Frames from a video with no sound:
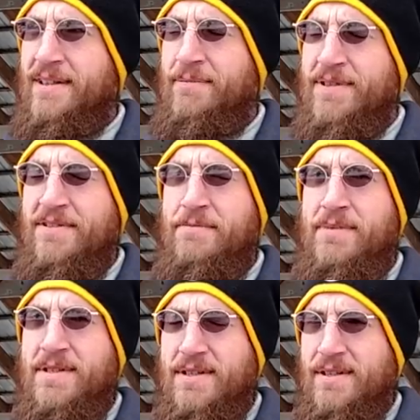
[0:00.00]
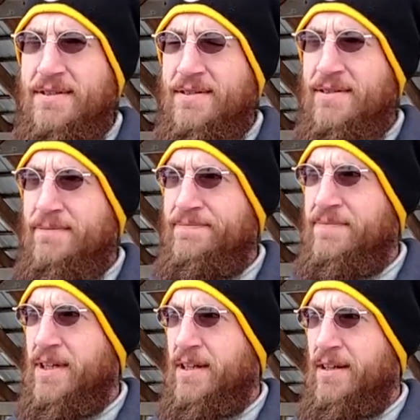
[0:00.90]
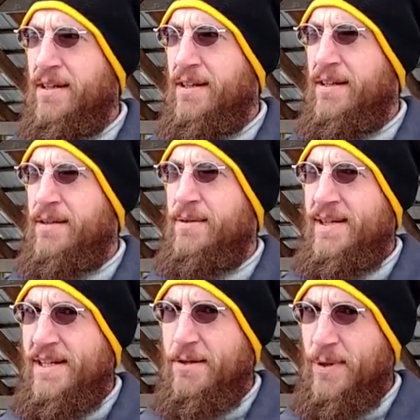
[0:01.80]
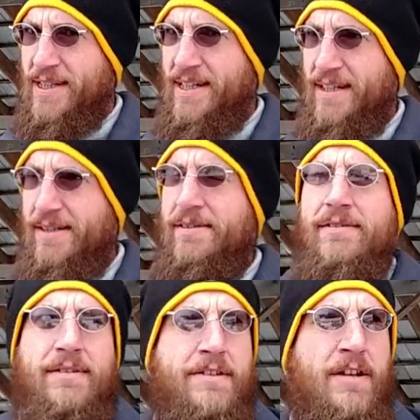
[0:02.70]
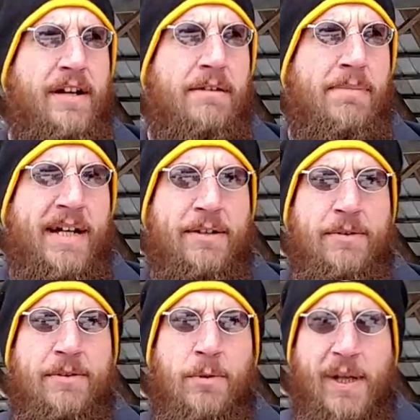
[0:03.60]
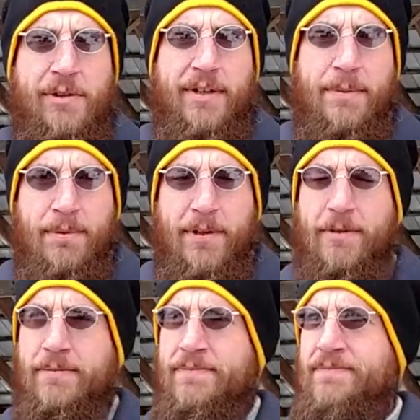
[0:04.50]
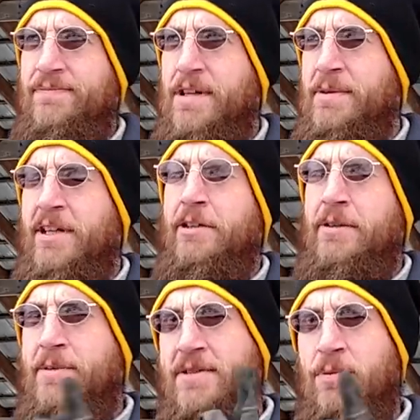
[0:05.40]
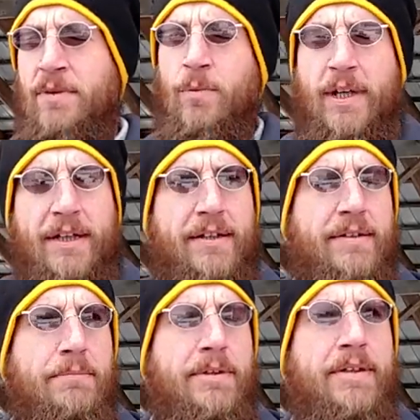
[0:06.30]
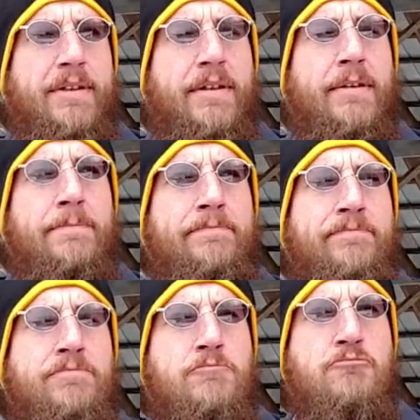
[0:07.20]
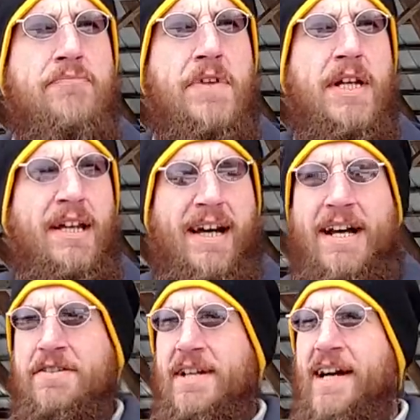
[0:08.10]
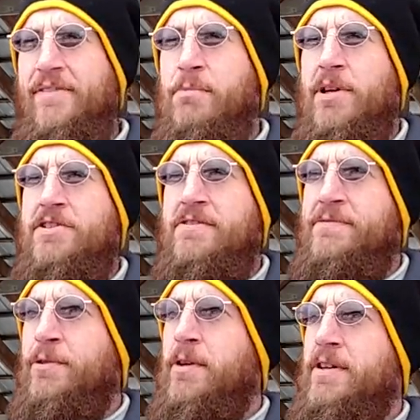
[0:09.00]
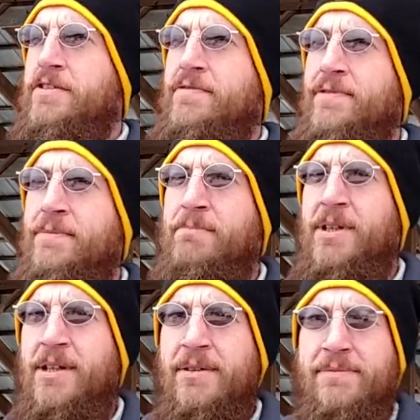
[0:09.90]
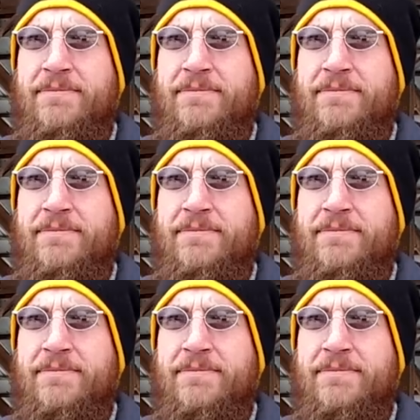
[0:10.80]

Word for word: I've been so busy. So I need to quit that and try to get back onto a weekly upload. I mean, I only missed one week, but uh, I actually have a bunch of footage from. Uh,